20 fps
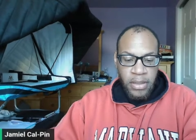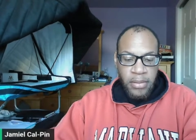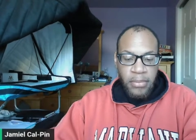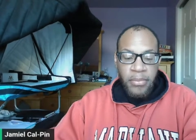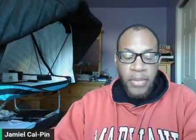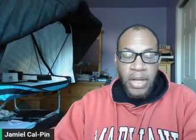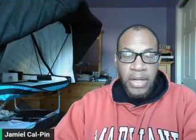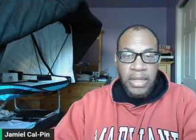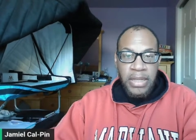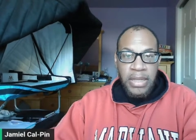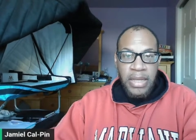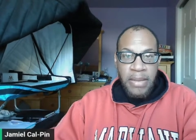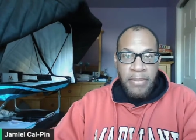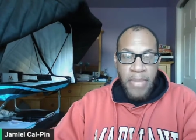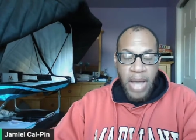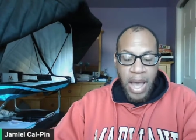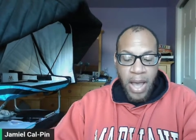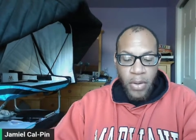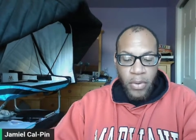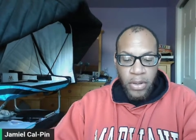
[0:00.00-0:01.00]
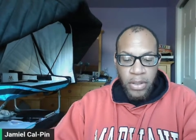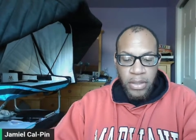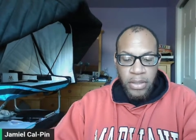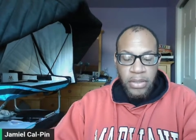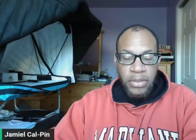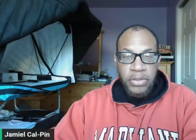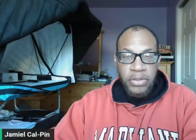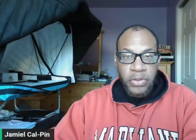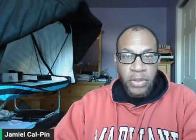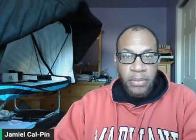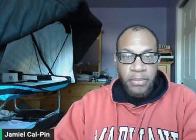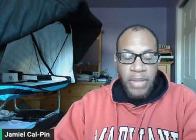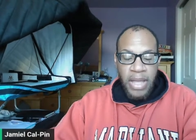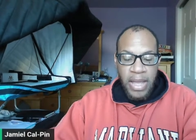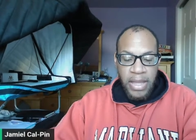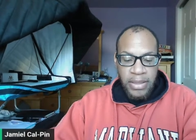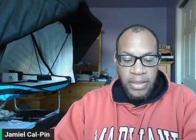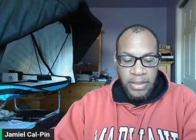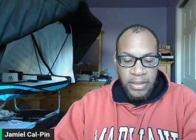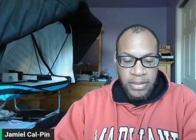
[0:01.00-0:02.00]
Money and power trump
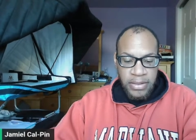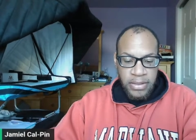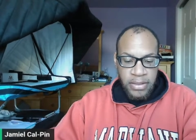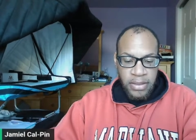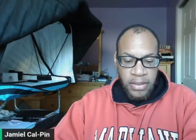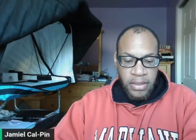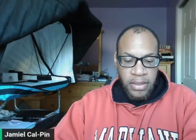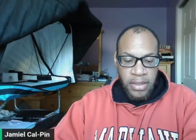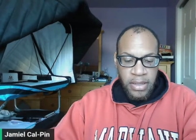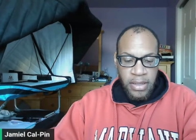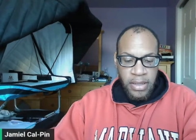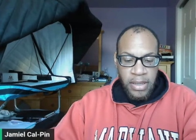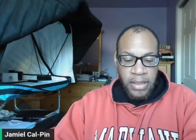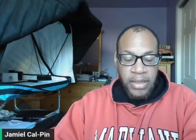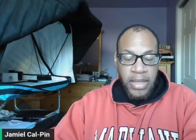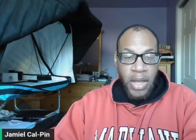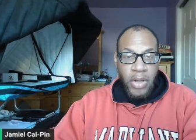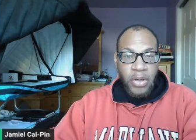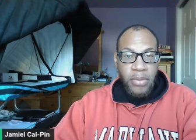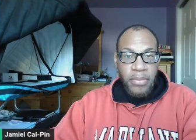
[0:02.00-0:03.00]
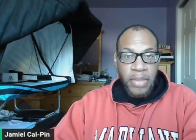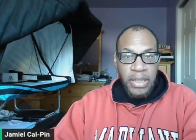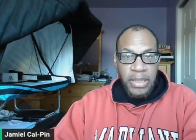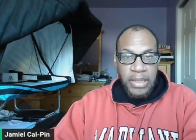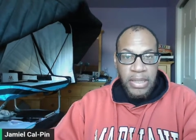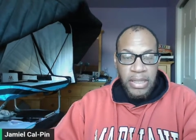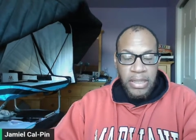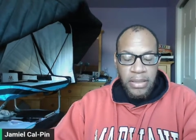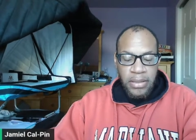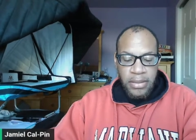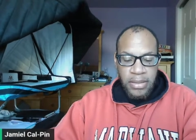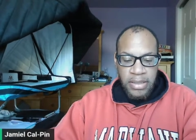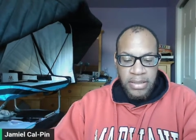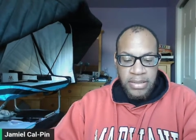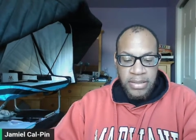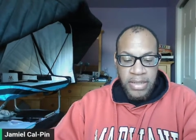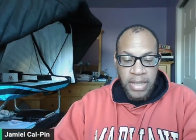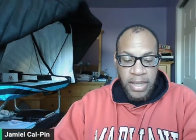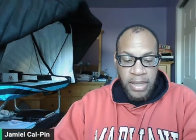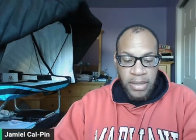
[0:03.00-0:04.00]
ethics. Accountability
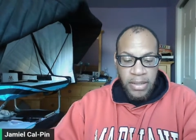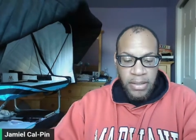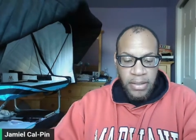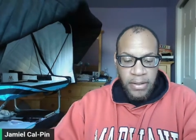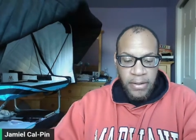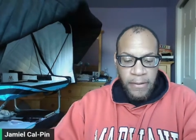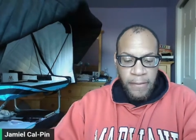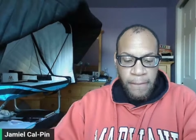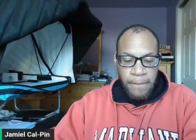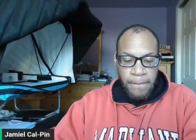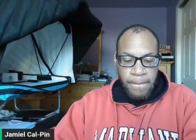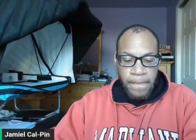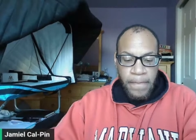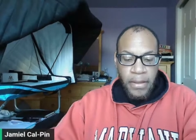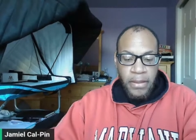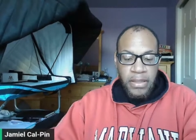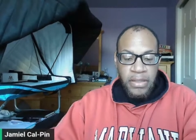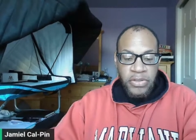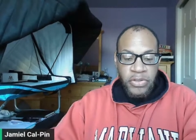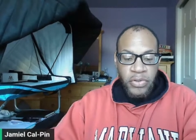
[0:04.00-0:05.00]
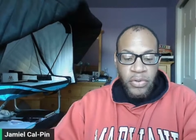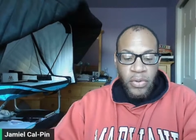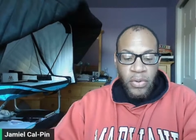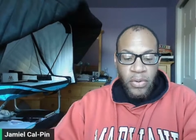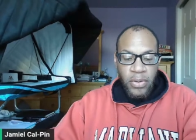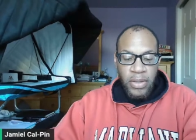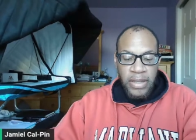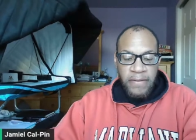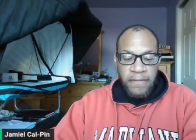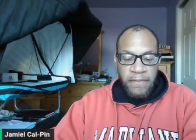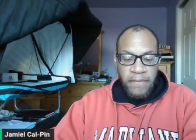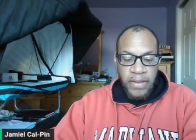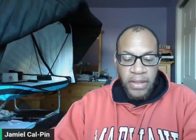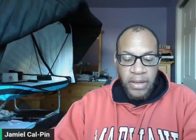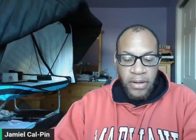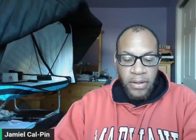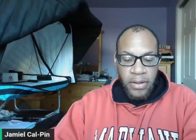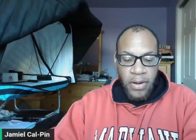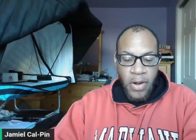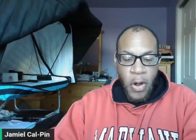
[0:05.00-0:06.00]
is dead. Control and
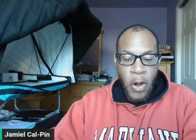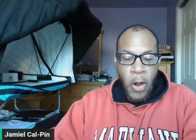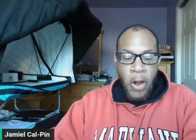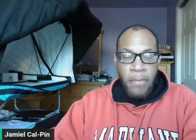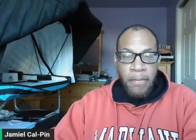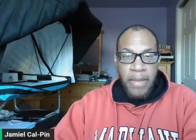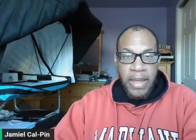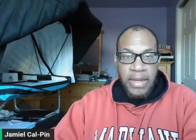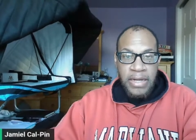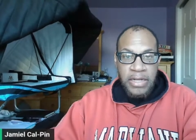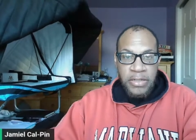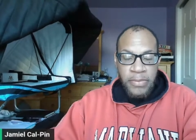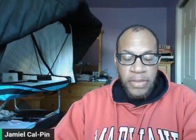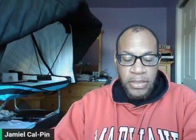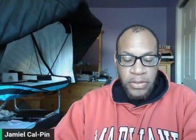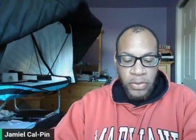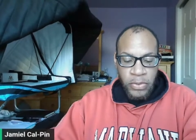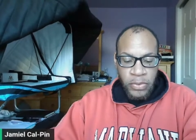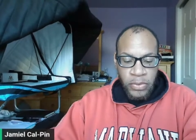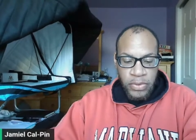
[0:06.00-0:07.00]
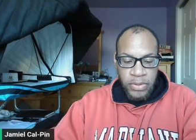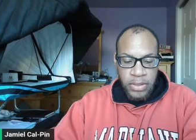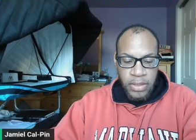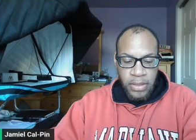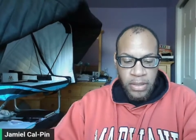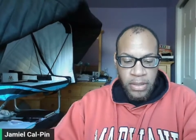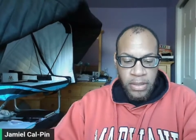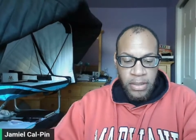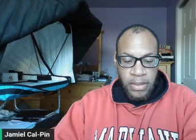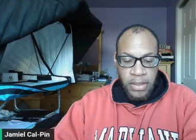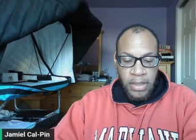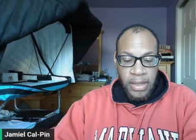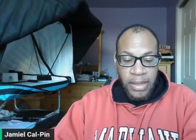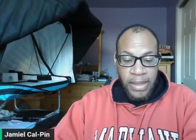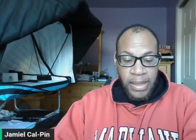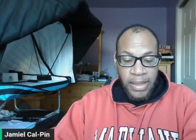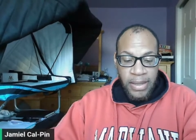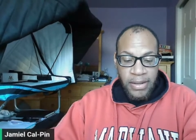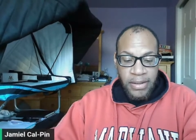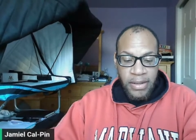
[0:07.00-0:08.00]
fear are management tools,
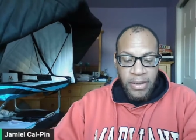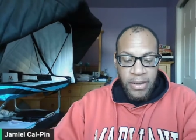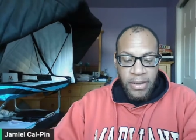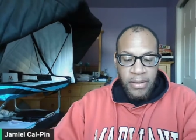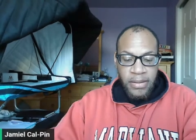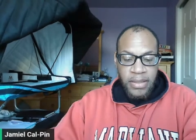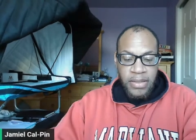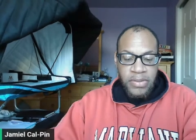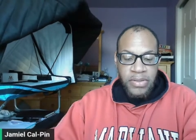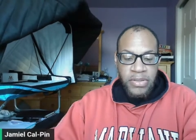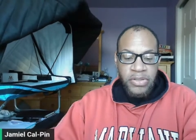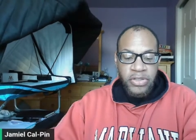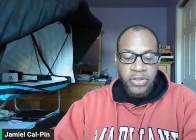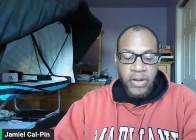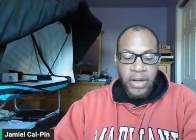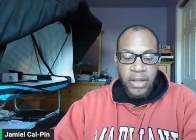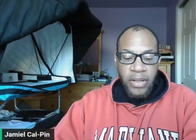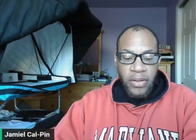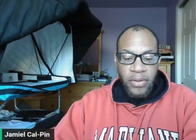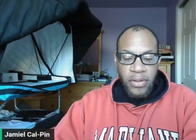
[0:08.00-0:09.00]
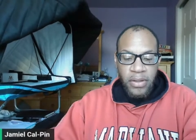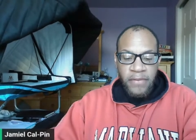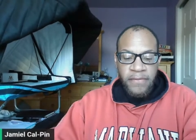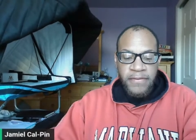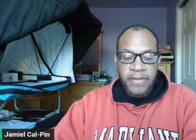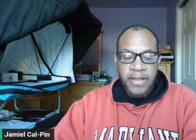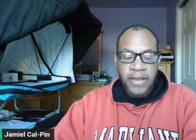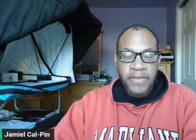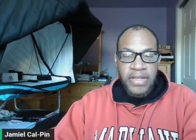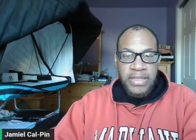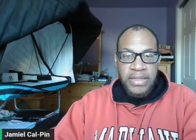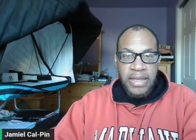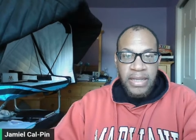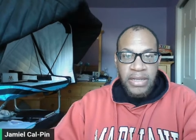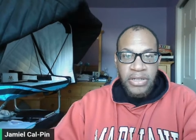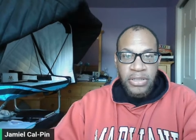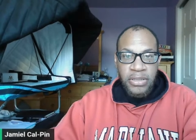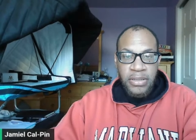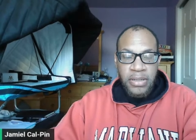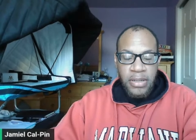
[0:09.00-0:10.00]
and there's a trail of
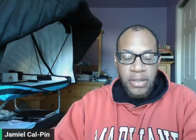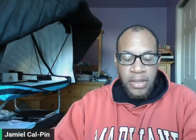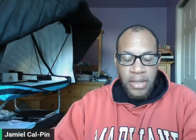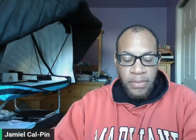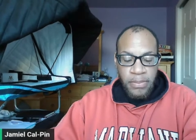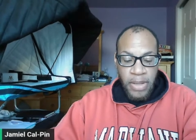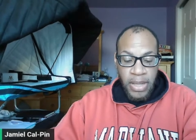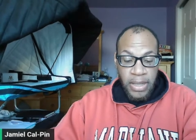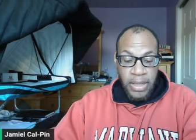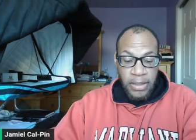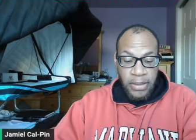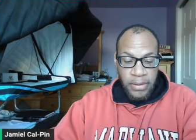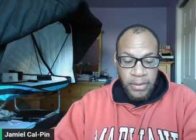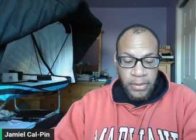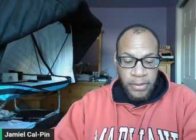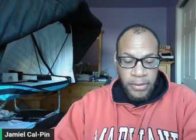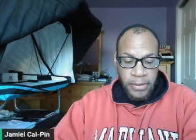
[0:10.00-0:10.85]
devastation and pain.